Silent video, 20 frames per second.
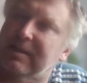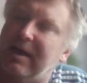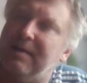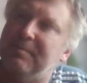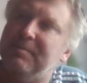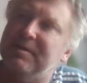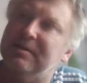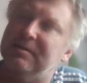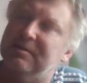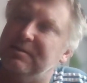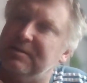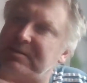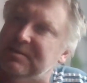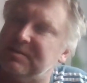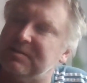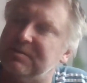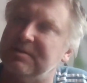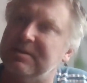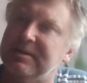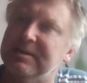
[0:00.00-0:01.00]
time in the
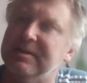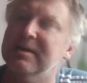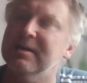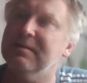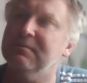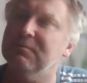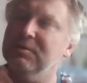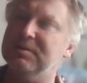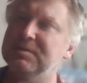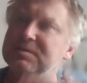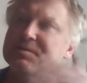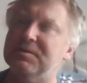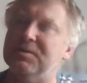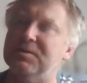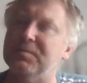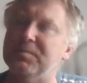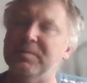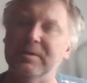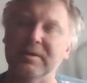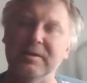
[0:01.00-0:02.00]
history? What is your
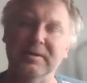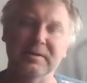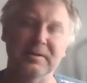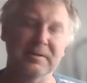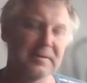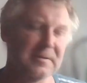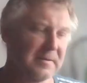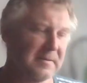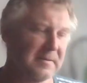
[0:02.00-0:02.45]
opinion?